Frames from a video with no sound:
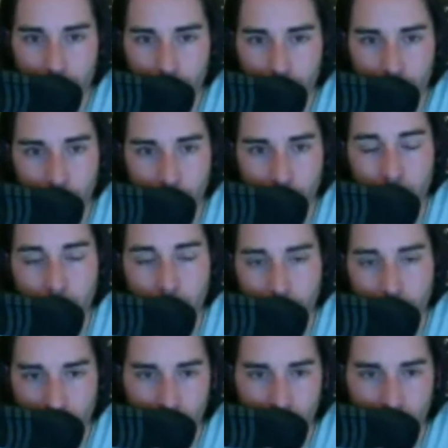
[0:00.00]
the
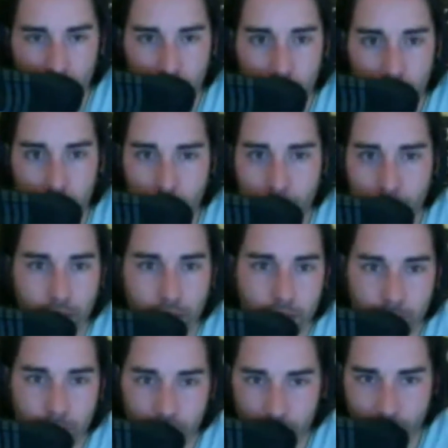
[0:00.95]
media,
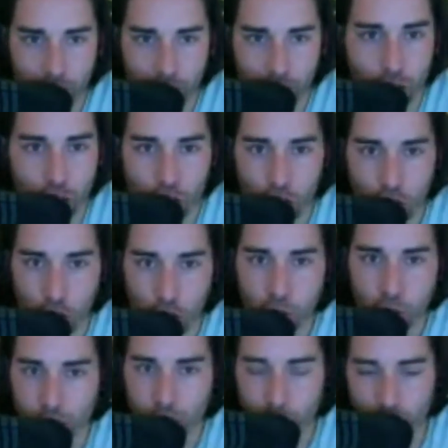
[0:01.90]
in television
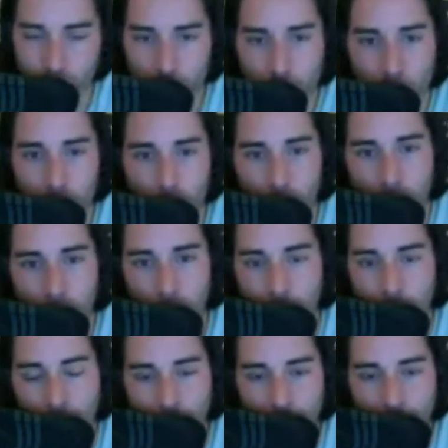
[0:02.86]
shows,
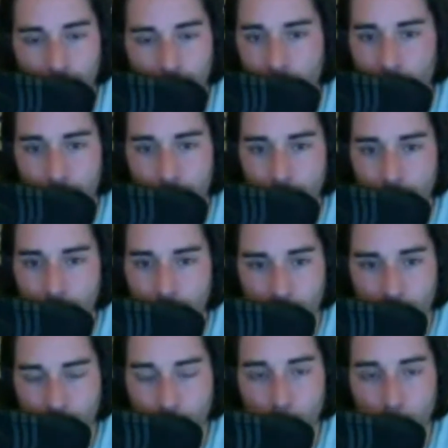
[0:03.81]
in
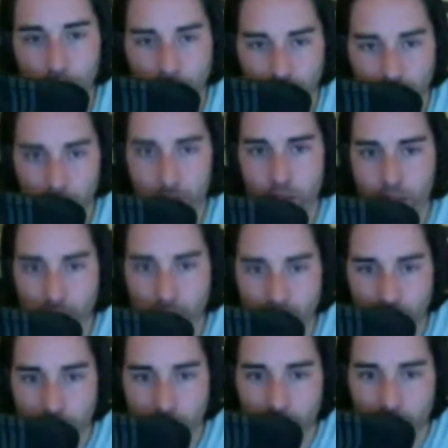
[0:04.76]
movies and
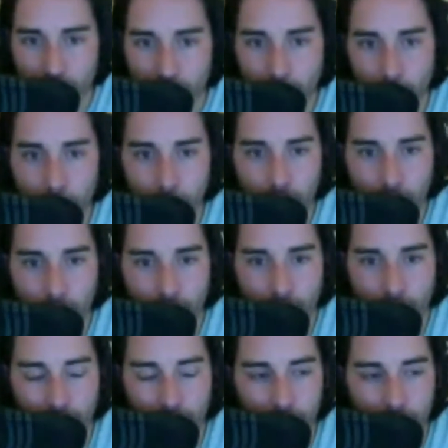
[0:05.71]
things like that.
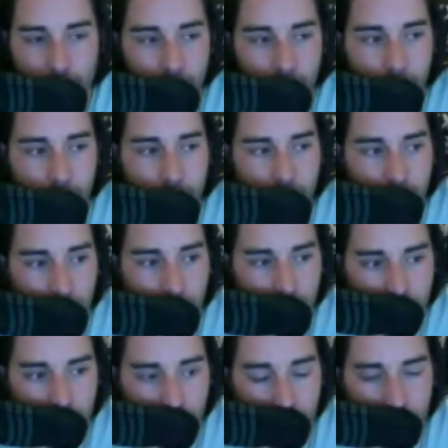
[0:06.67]
And
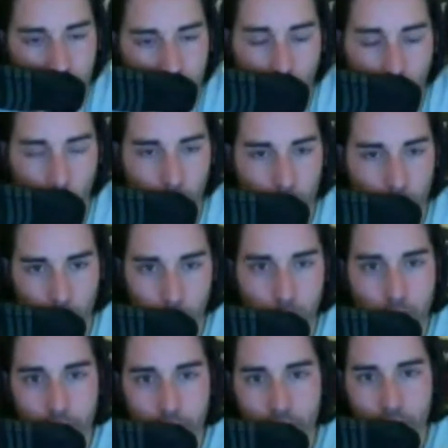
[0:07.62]
what's
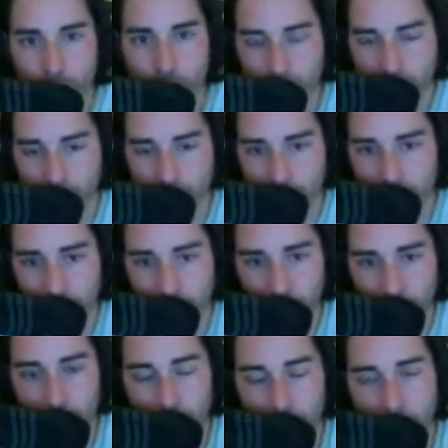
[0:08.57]
really interesting
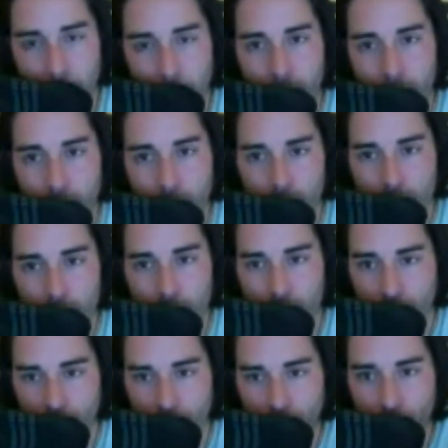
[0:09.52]
is
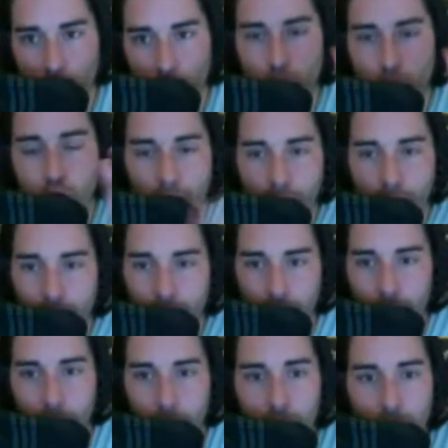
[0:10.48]
the
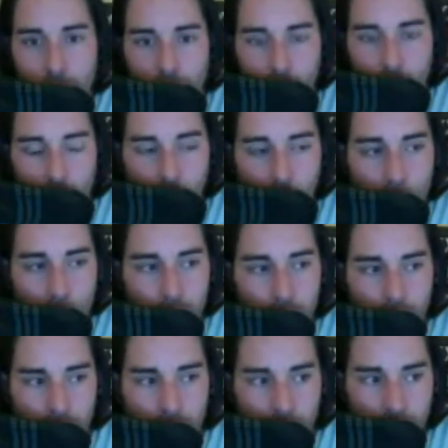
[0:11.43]
portrayal
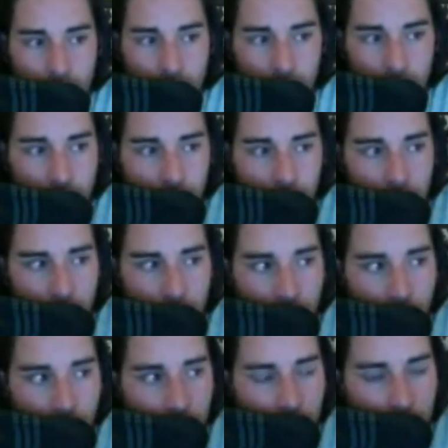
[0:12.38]
of
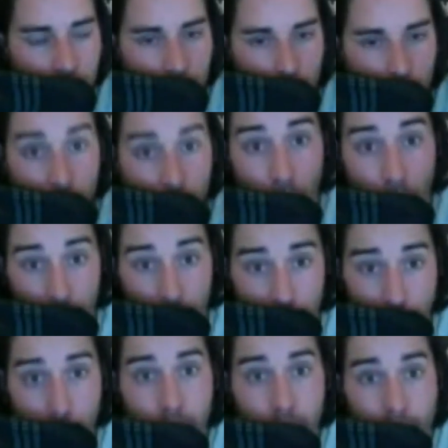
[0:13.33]

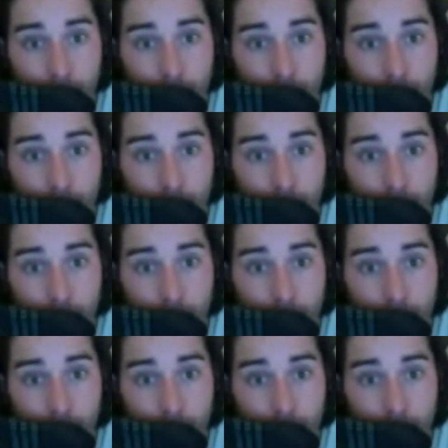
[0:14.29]
recovery